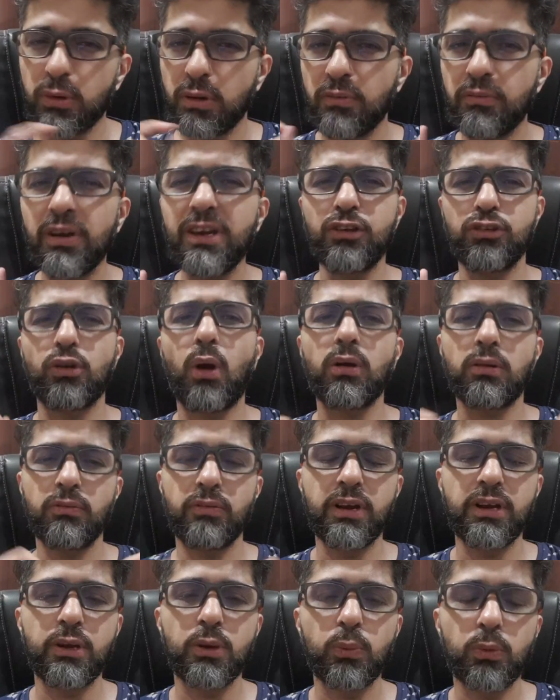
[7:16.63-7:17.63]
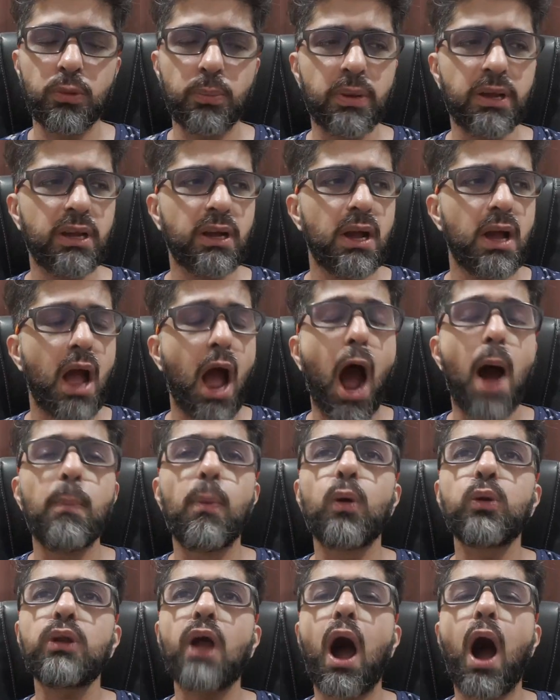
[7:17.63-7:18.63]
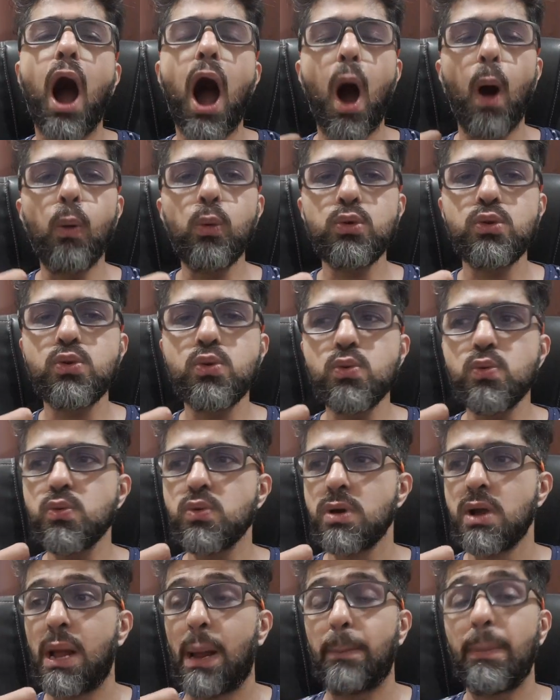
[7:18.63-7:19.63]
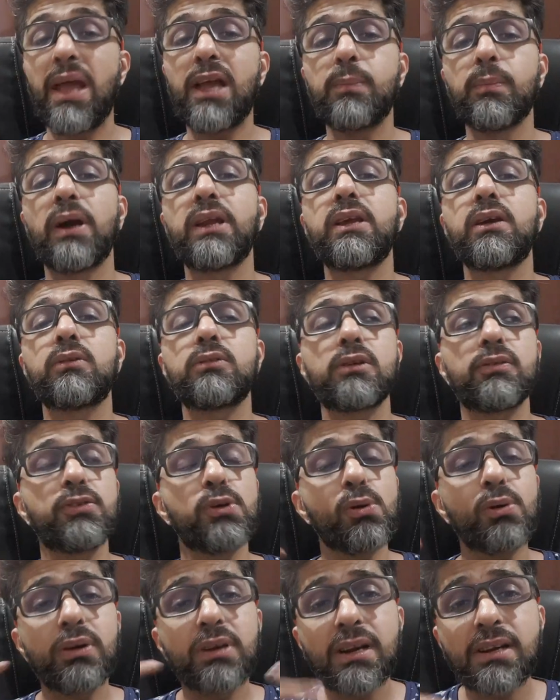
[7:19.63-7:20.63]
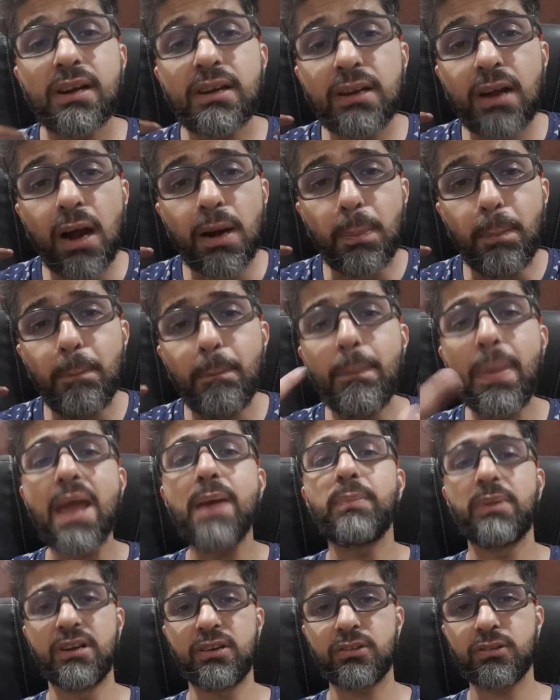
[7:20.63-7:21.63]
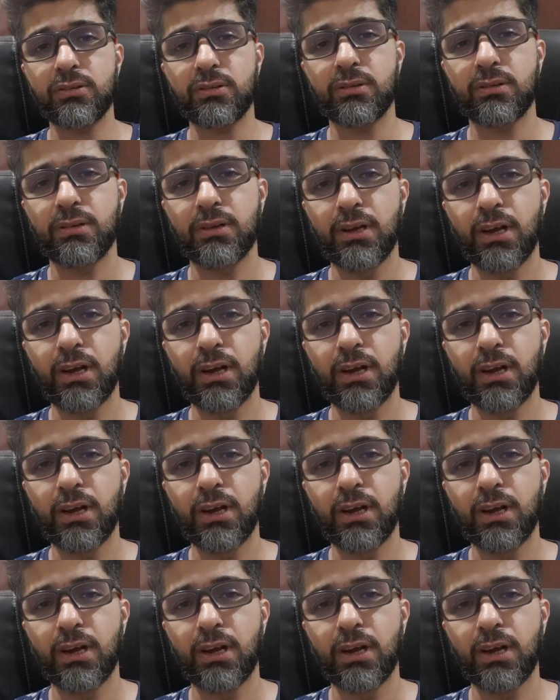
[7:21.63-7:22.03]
a very short video, would be about how to make money out of your credit card payments.